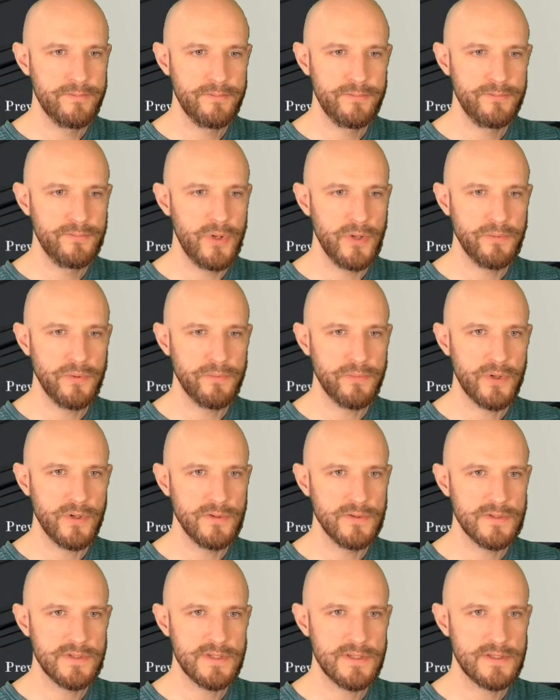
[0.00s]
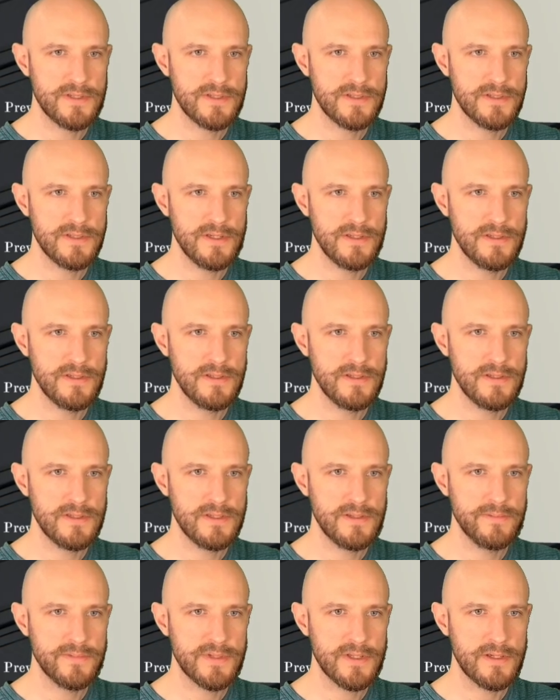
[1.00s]
purple prose. It
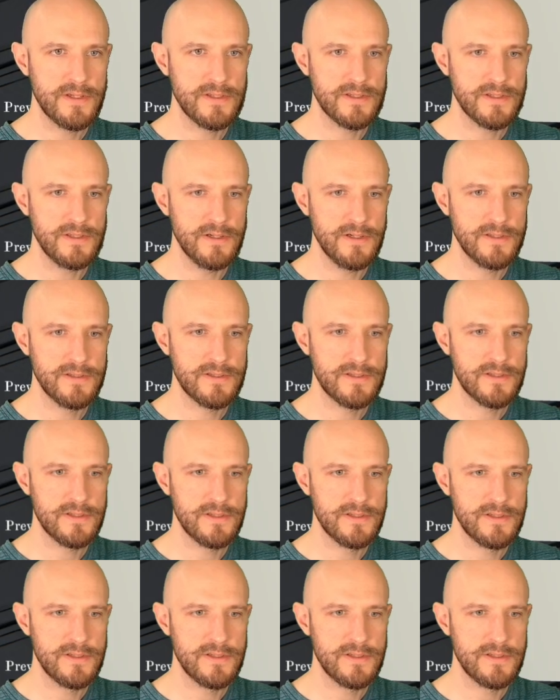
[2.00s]
seems like it's not.